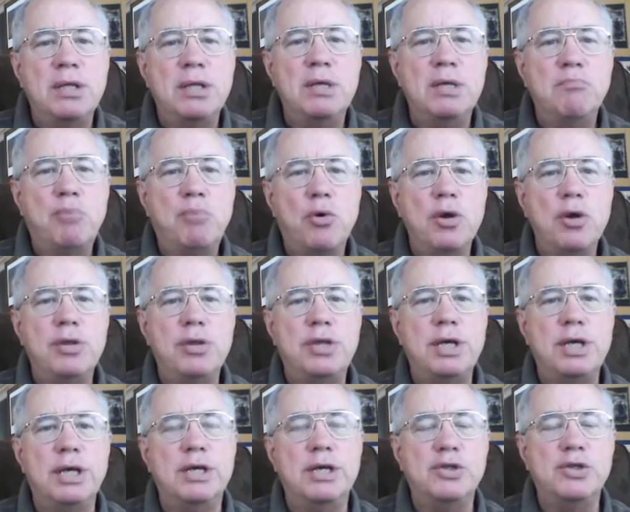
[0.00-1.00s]
The important
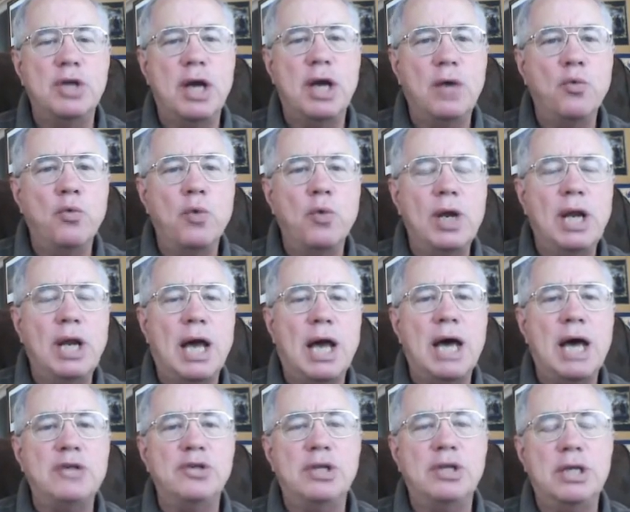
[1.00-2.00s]
thing is
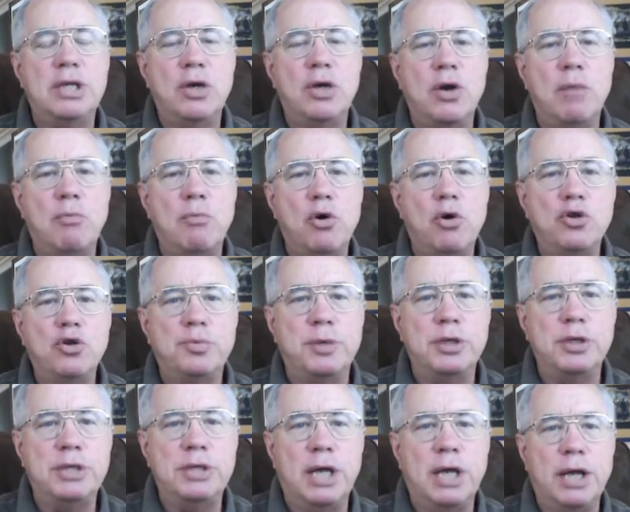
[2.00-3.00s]
realizing there are multiple
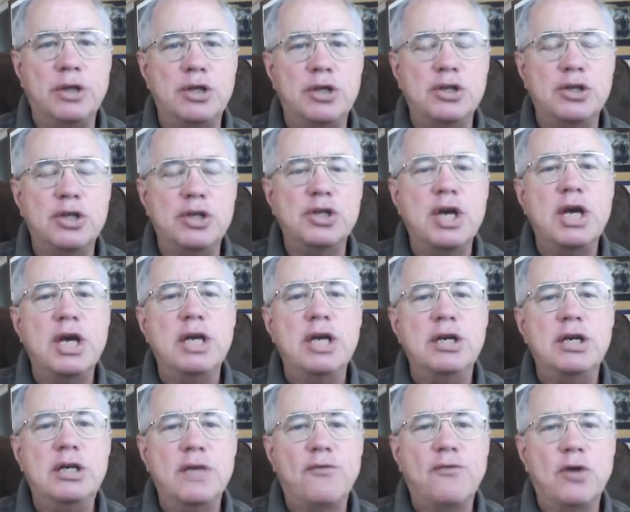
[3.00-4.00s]
intelligences,
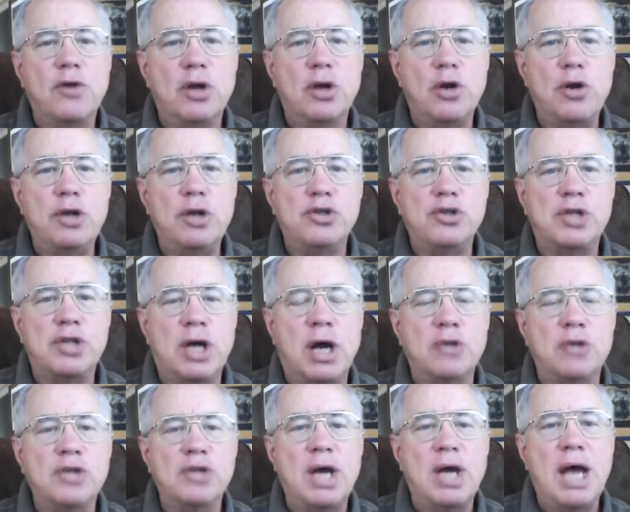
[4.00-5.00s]
different learning
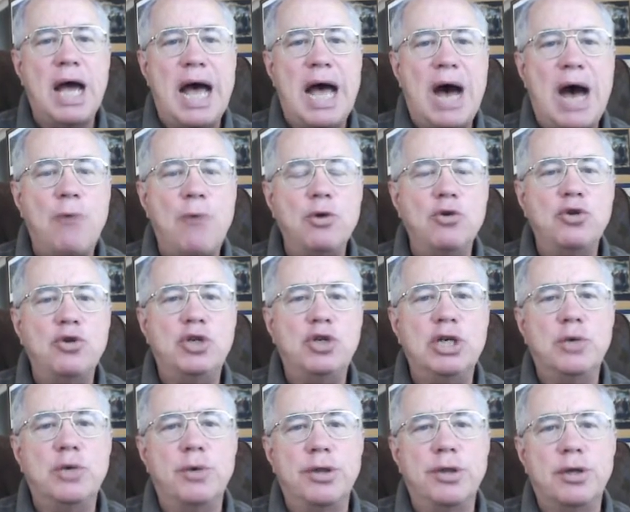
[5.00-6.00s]
styles. How will you
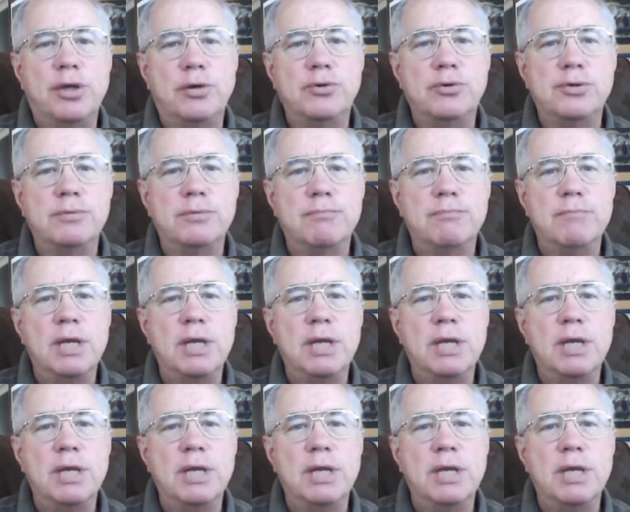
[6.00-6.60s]
deal with those?